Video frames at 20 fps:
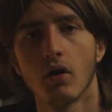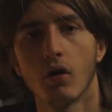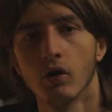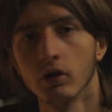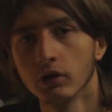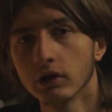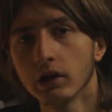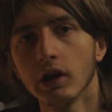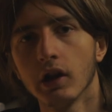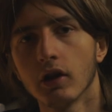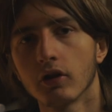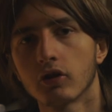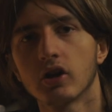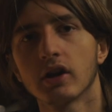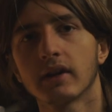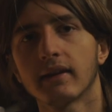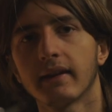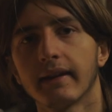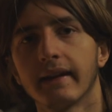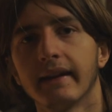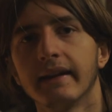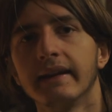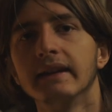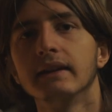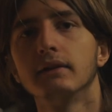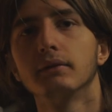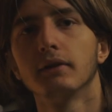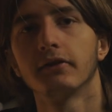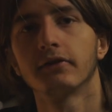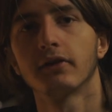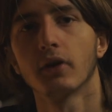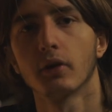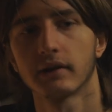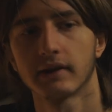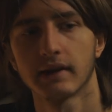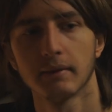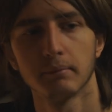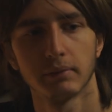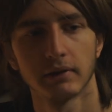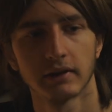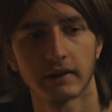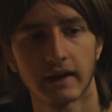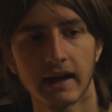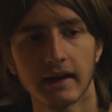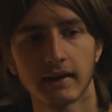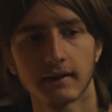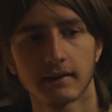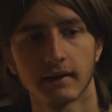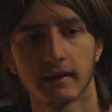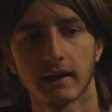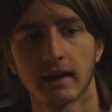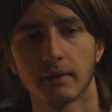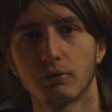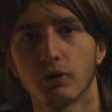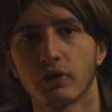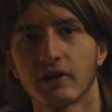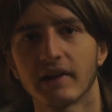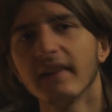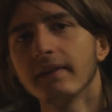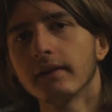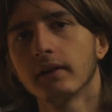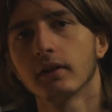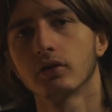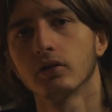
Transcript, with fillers: all the logic that I need with those simple gates that I presented